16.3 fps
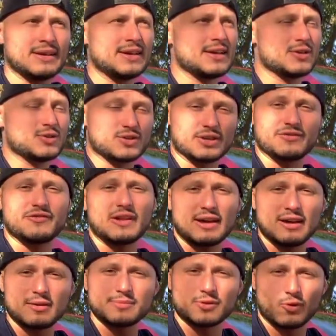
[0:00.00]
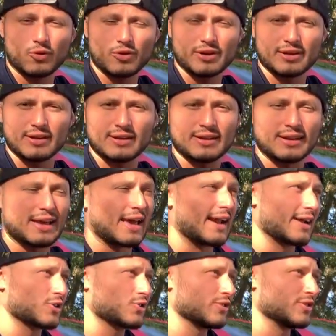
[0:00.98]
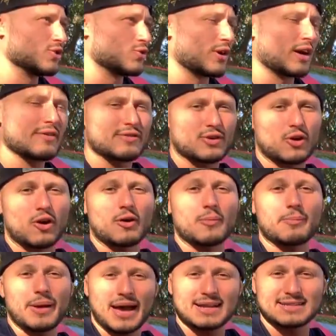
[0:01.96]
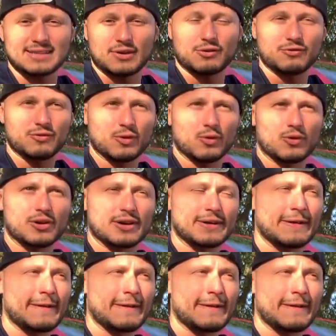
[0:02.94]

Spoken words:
He was going to fly up to Oregon and actually drive the car back down to Florida.